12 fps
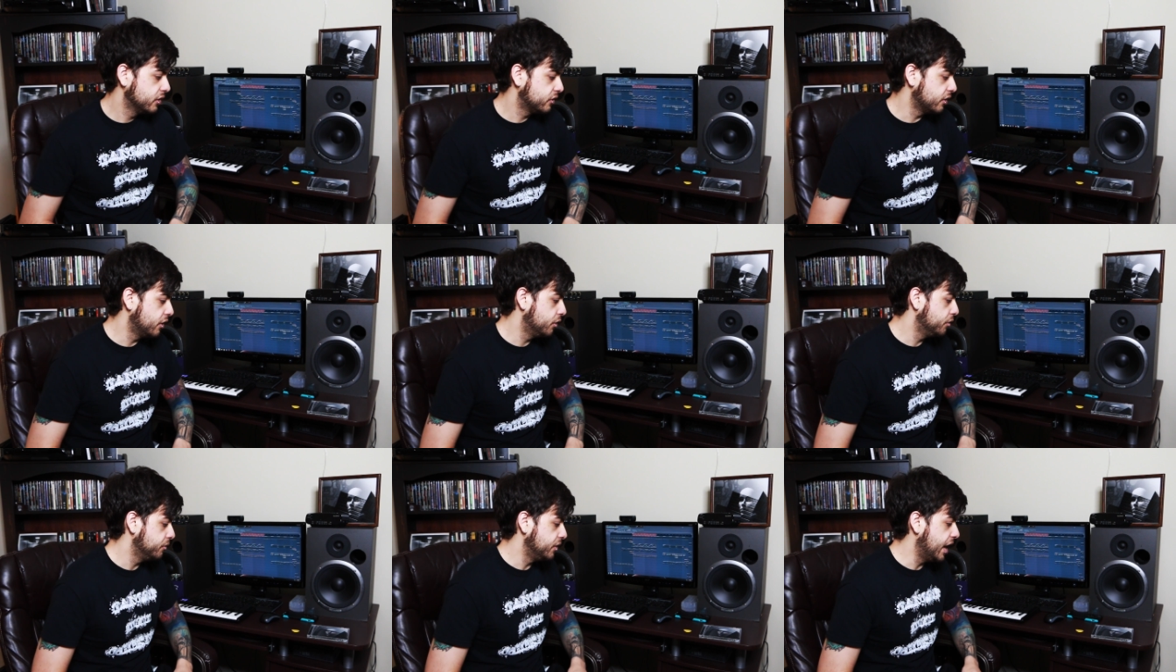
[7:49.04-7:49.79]

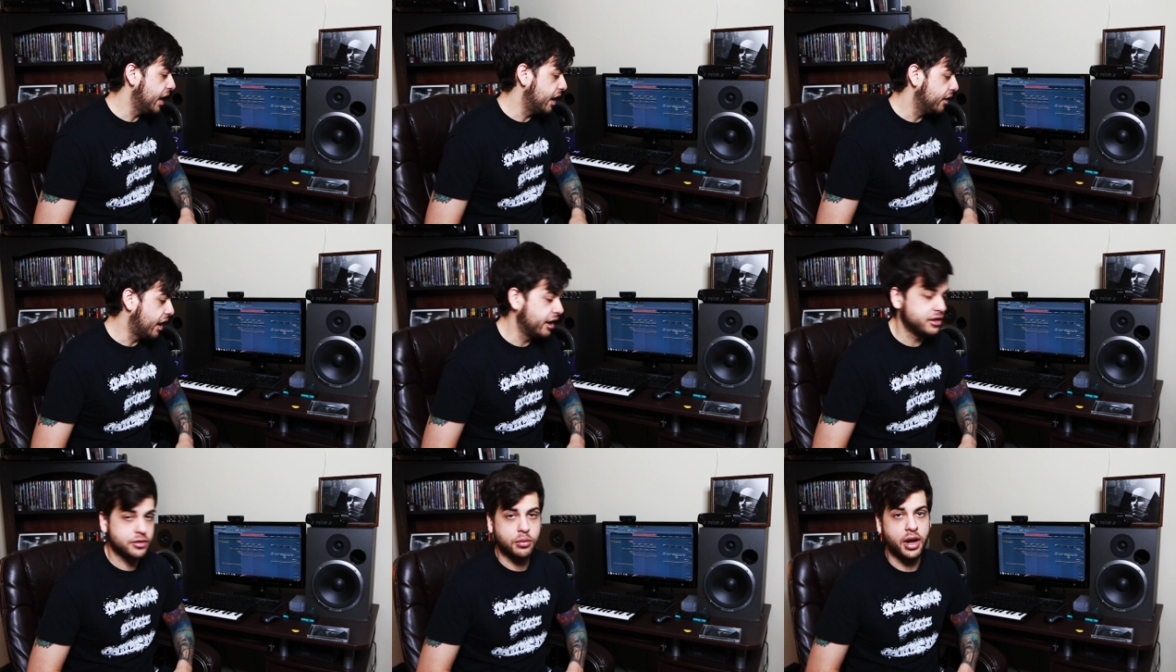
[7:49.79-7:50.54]
So yeah,
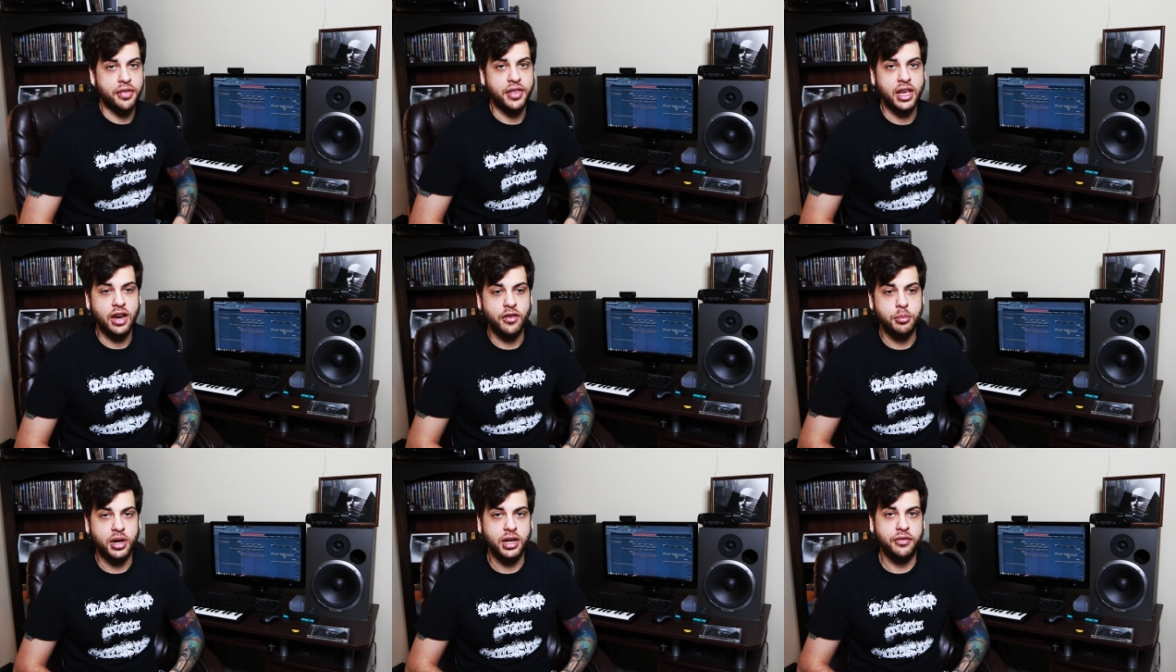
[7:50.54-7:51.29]
I just want to thank
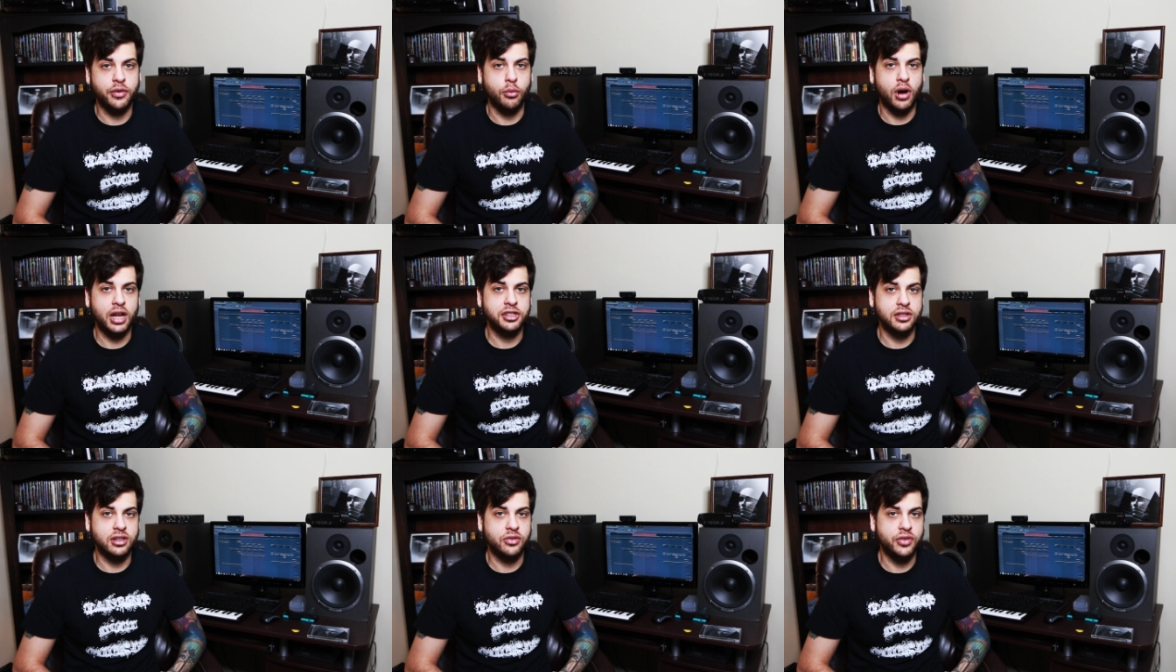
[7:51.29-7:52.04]
everybody for
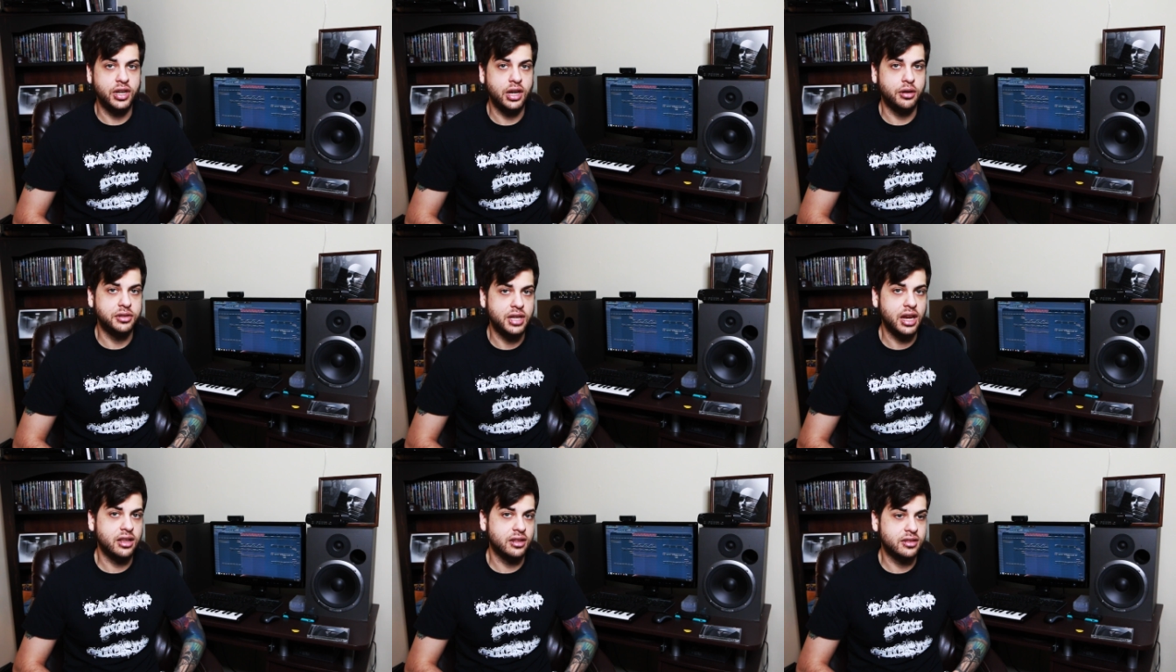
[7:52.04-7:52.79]
watching this video and
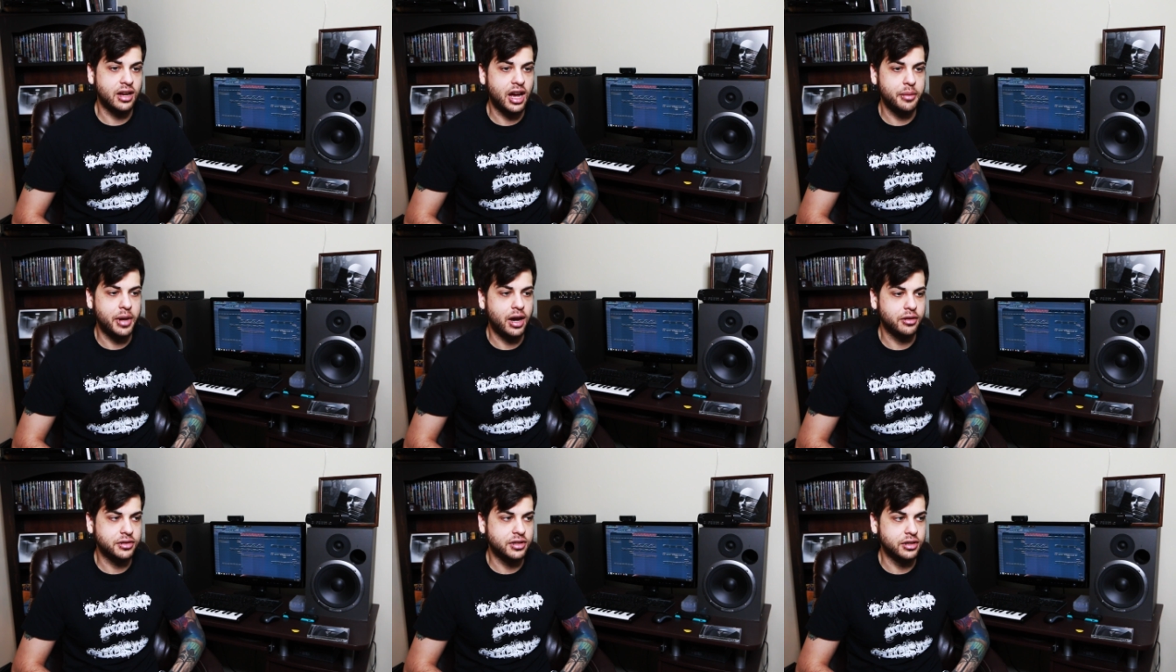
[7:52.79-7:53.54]
taking the time
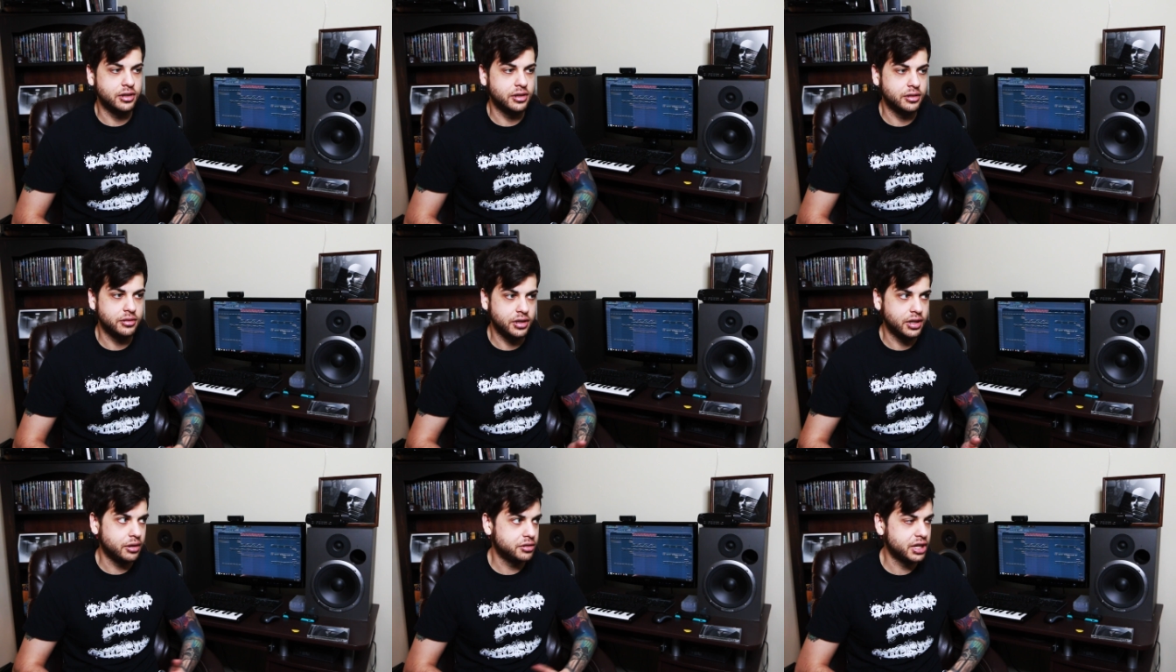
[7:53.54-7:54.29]
out to,
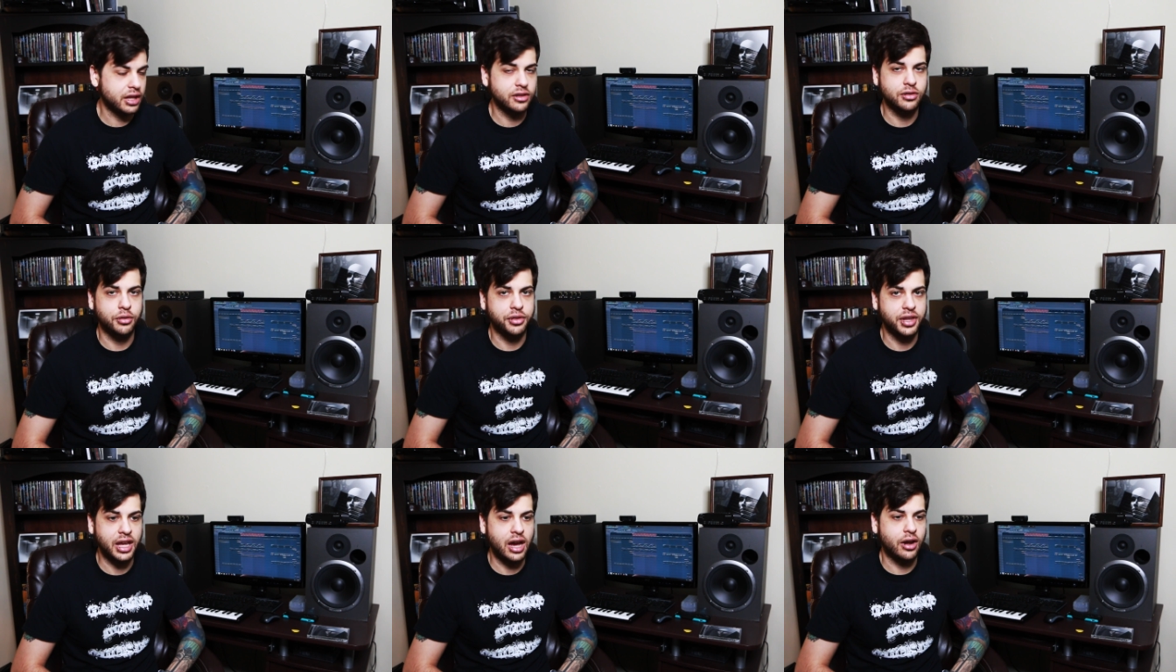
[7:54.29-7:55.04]
you know, check this whole
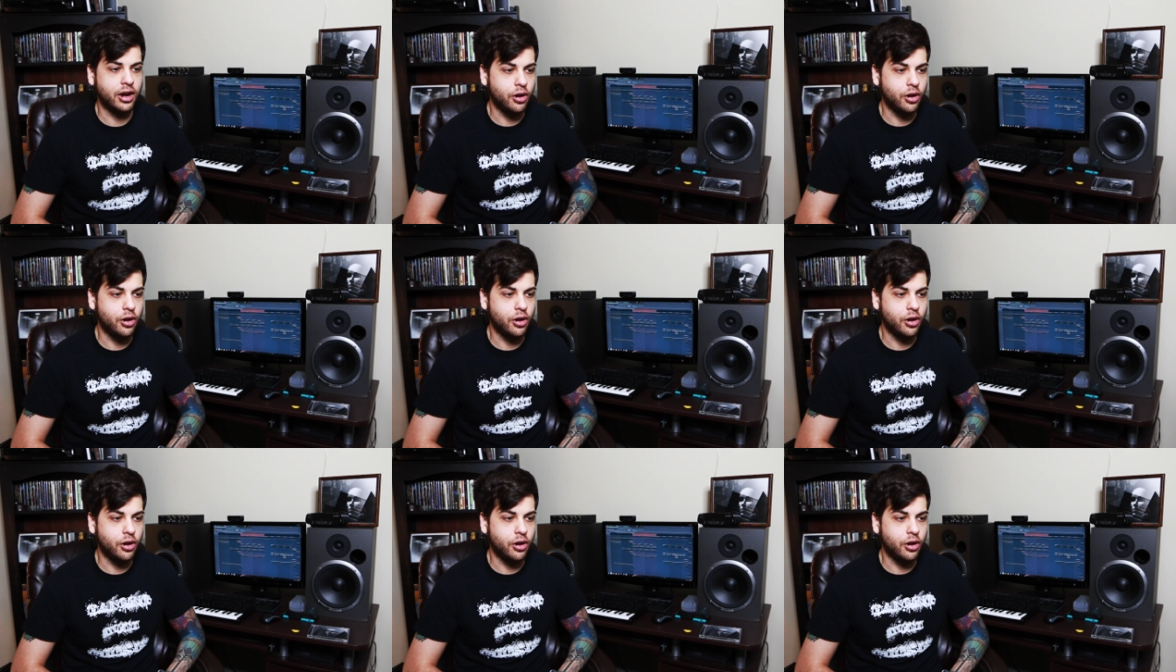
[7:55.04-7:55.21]
thing out.